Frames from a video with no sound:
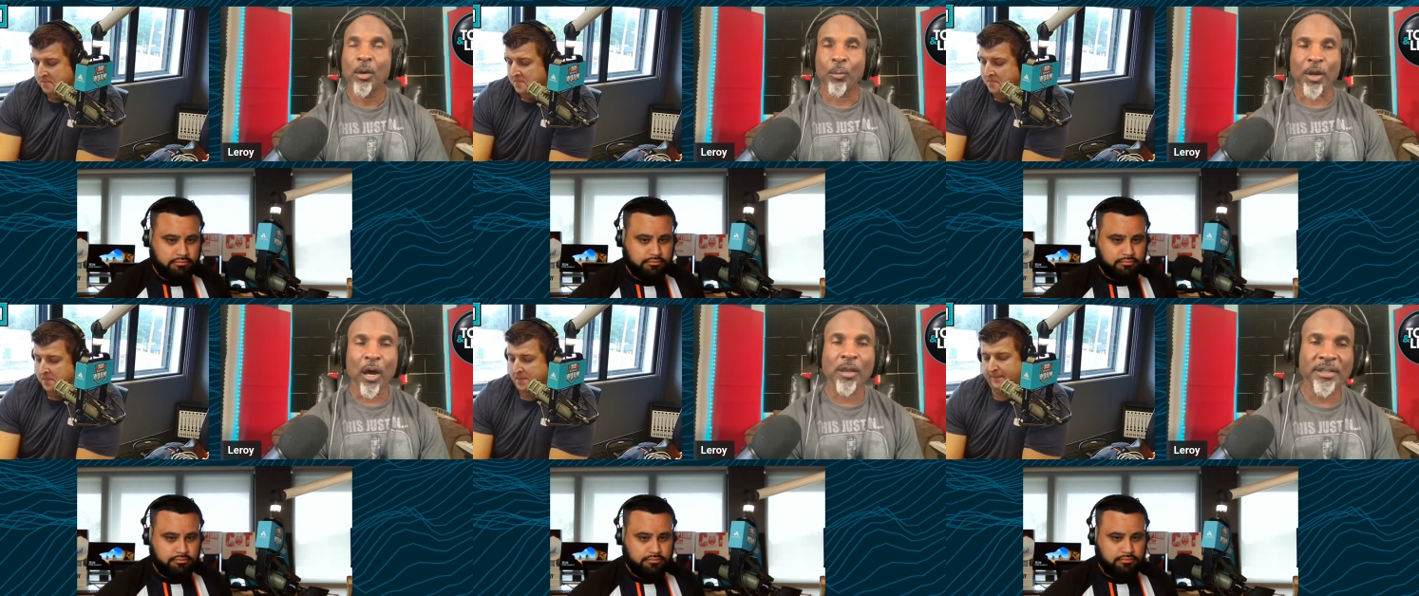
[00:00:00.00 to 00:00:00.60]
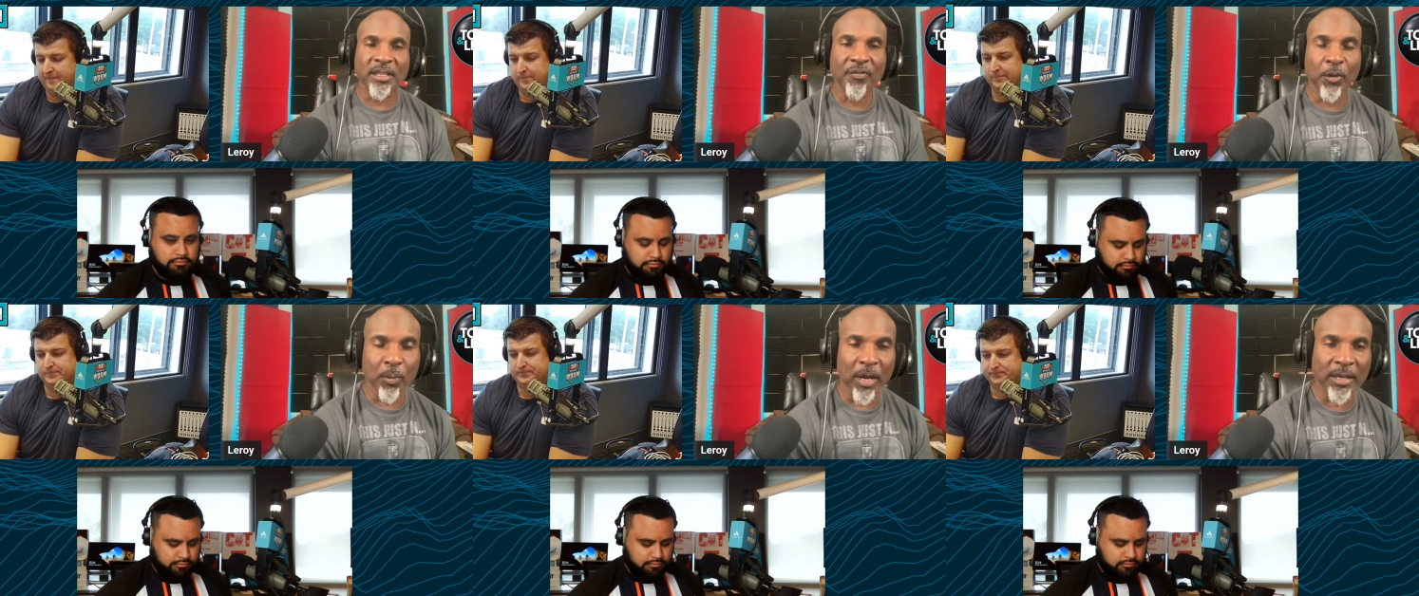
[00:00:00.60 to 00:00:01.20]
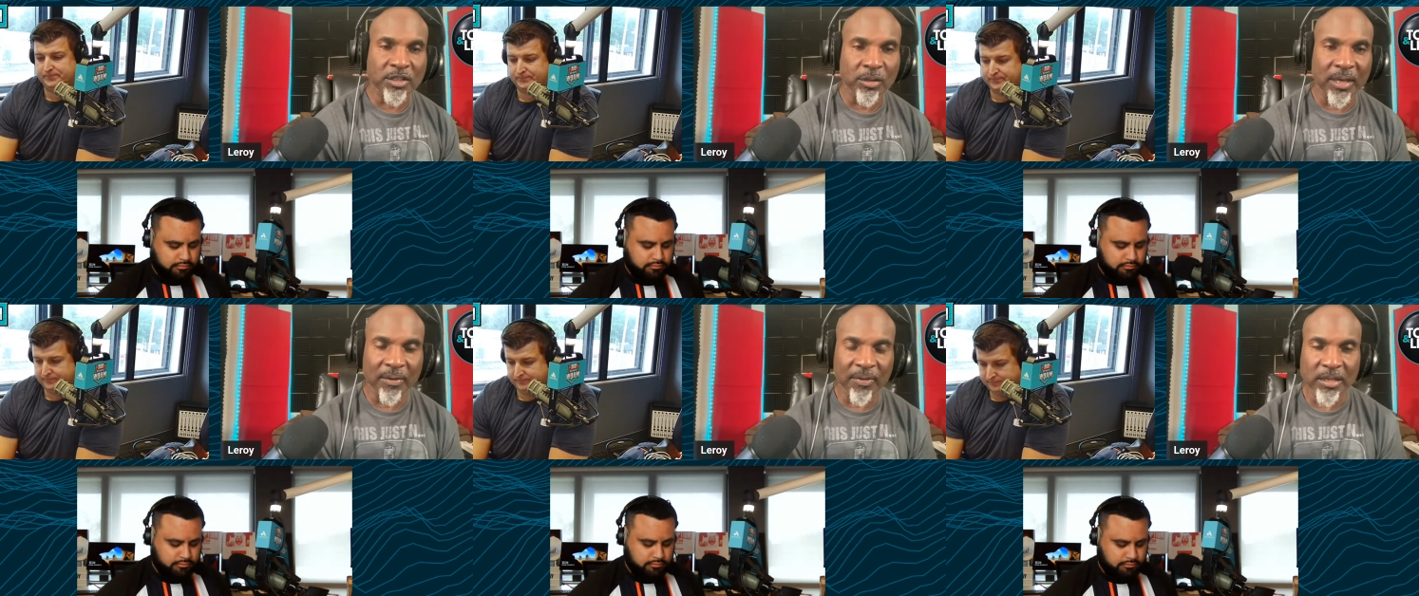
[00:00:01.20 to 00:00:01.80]
Speaker 1: with all the different ways you can
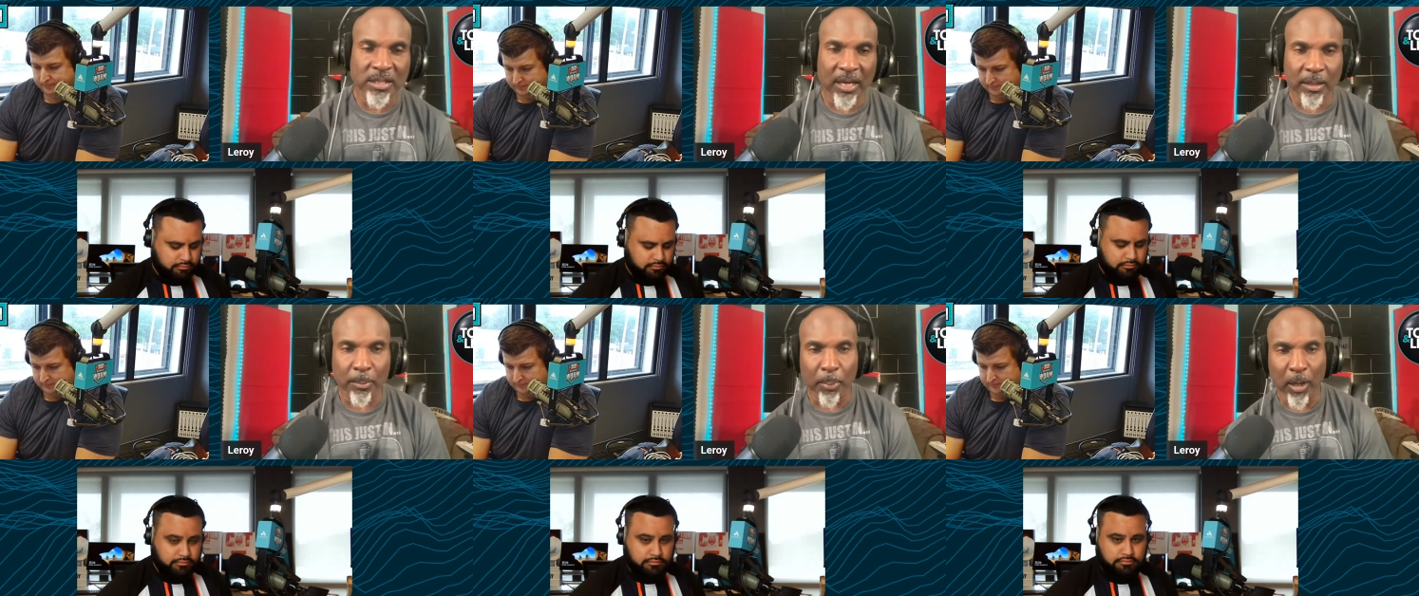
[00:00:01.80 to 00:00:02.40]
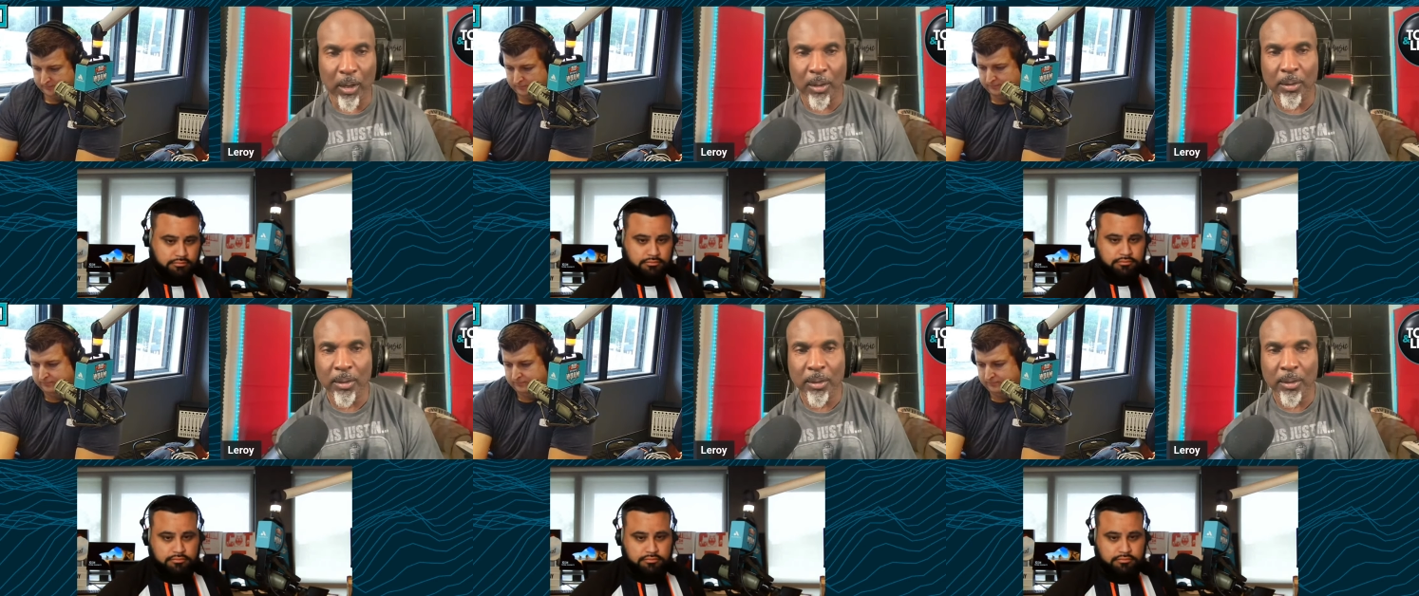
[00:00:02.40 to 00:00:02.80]
give Achane the ball,